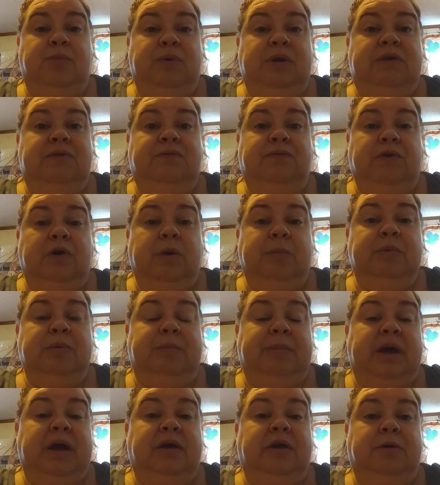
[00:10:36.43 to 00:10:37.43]
refurb
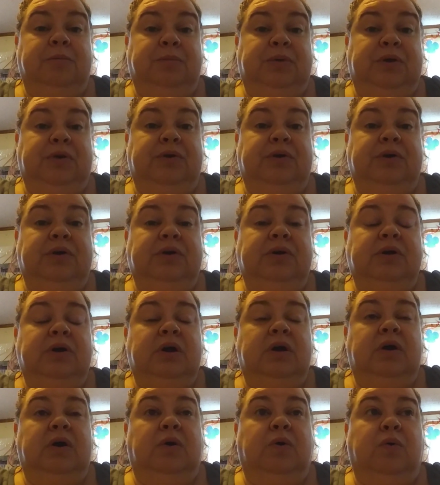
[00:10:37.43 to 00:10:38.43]
my computer
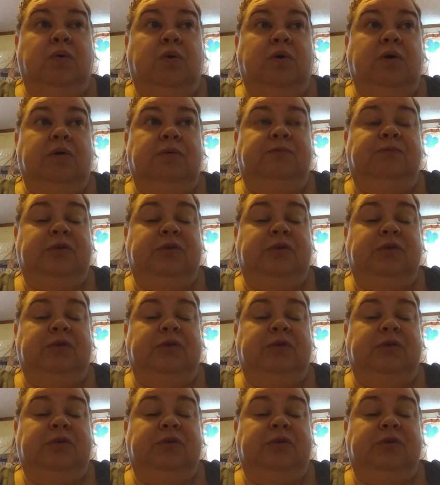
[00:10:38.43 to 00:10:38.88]
or